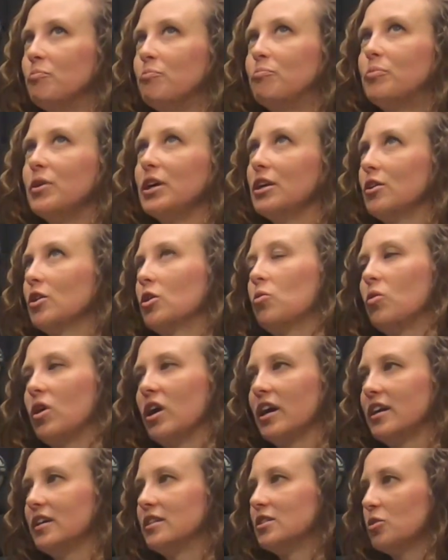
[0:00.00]
But you know
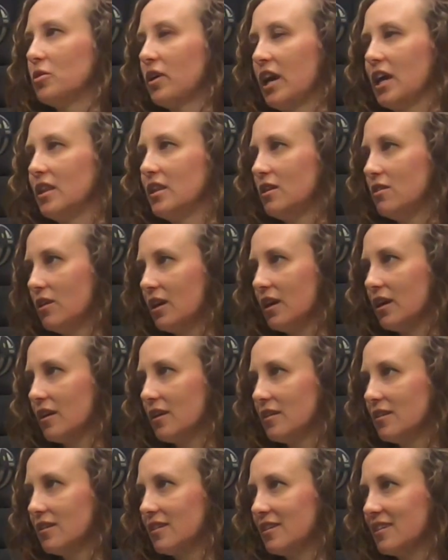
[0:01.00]
what? It's okay that you
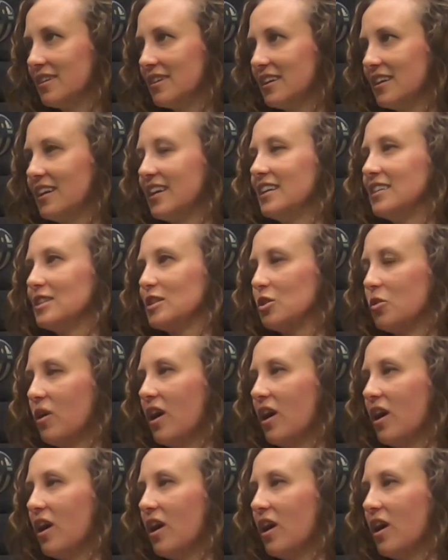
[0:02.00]
can't. So